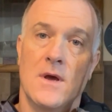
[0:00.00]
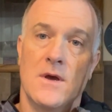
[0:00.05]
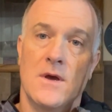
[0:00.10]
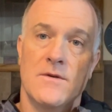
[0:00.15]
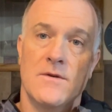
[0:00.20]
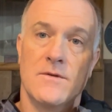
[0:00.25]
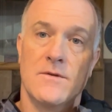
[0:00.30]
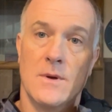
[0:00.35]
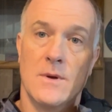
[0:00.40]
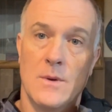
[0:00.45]

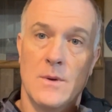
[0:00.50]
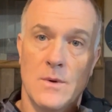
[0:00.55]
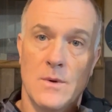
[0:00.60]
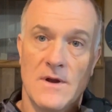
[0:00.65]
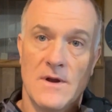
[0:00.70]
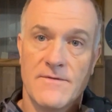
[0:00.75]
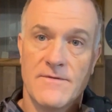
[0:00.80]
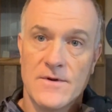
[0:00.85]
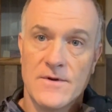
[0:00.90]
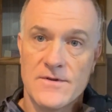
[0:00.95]
So anyway, when I
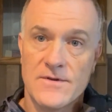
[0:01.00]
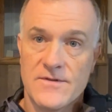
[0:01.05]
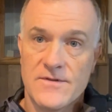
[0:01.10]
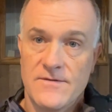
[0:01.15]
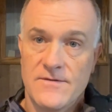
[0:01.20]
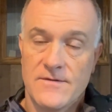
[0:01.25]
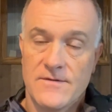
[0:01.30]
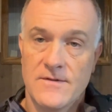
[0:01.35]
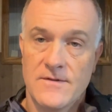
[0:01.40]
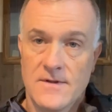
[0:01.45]
first
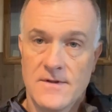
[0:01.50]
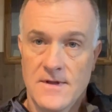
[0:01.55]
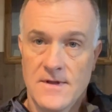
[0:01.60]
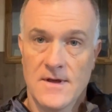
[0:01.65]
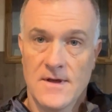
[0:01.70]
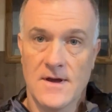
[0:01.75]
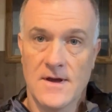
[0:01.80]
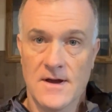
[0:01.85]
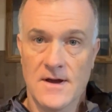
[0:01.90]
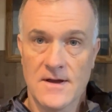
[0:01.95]

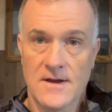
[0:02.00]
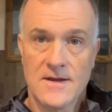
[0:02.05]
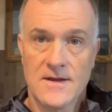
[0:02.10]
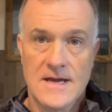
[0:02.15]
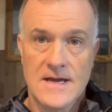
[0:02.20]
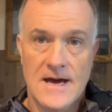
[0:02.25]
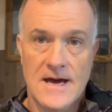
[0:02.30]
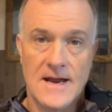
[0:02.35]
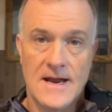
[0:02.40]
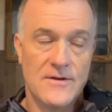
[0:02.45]
got
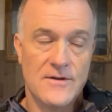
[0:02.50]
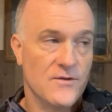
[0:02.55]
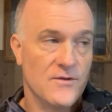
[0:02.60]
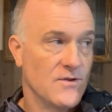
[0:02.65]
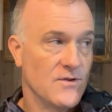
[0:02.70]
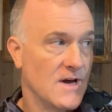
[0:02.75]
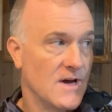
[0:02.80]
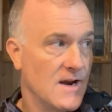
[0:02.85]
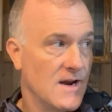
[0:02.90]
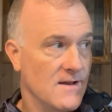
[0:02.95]
it and
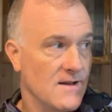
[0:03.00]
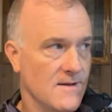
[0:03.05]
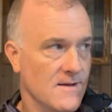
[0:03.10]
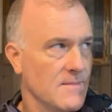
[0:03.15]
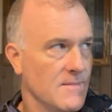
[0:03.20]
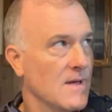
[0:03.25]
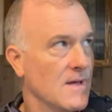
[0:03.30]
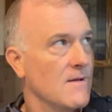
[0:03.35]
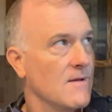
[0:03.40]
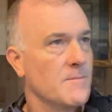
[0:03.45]
shot it,
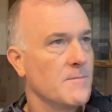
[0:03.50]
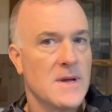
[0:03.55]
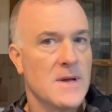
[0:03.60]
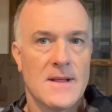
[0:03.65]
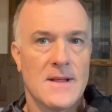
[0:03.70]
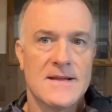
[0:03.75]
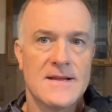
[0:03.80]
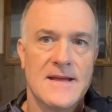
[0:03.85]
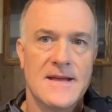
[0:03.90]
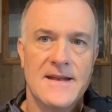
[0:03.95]

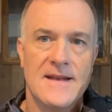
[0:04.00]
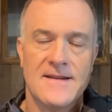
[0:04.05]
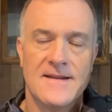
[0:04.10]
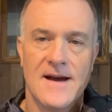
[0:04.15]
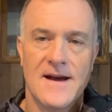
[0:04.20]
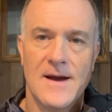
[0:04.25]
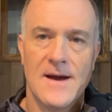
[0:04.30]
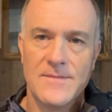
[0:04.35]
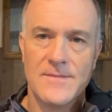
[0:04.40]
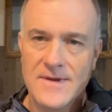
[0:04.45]
like 10
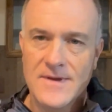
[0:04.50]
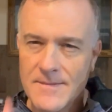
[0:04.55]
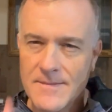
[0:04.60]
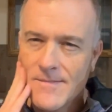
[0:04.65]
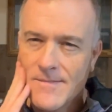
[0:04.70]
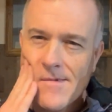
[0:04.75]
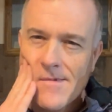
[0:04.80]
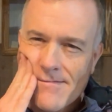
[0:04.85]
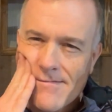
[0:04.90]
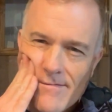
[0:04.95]
times, kept
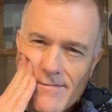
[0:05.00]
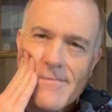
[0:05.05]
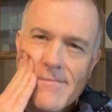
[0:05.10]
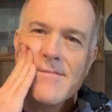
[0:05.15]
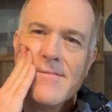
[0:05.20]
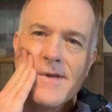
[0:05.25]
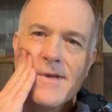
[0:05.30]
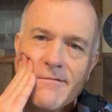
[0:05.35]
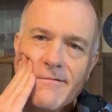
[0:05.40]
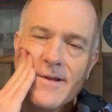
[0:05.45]

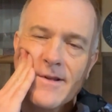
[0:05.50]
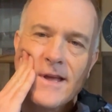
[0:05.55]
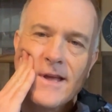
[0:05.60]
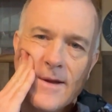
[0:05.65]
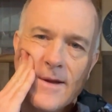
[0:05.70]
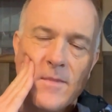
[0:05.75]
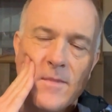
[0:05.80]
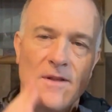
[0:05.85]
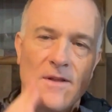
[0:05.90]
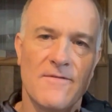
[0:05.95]
really
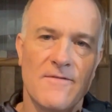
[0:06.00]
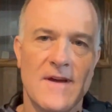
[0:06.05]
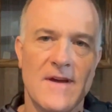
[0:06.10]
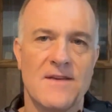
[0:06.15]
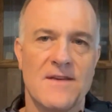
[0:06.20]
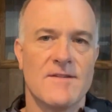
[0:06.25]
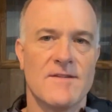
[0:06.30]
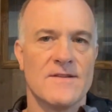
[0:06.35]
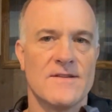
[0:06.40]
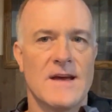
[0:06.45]
getting me in the face,
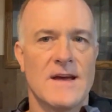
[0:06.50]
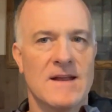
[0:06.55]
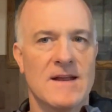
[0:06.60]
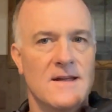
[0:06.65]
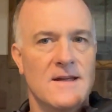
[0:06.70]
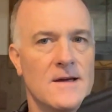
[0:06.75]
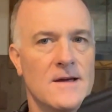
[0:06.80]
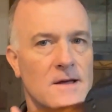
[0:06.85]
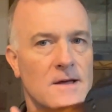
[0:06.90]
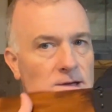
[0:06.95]
because I
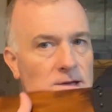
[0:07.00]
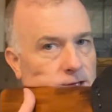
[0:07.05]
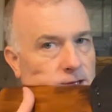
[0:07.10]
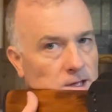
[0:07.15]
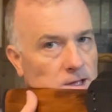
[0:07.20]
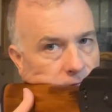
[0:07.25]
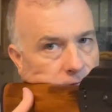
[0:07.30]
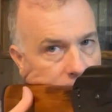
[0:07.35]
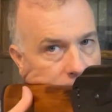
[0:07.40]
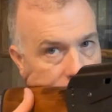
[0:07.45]

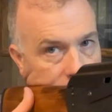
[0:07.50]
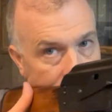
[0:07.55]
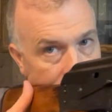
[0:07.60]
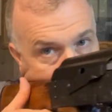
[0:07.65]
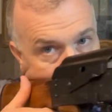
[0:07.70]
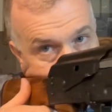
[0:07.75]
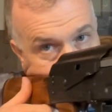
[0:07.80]
had to